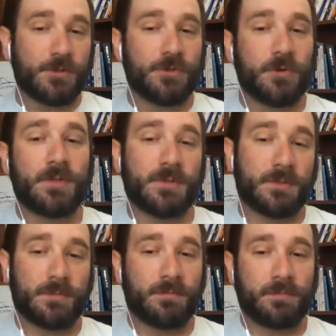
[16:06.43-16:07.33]

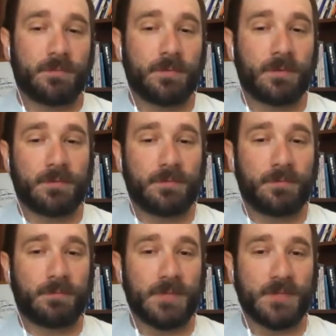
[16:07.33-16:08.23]
insurance
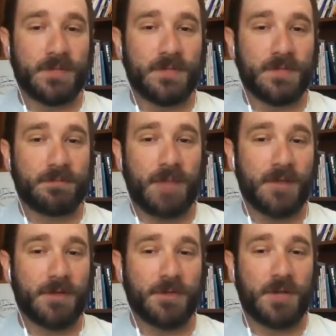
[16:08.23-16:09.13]
business
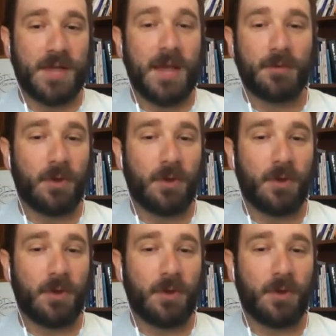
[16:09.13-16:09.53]
had to shut down.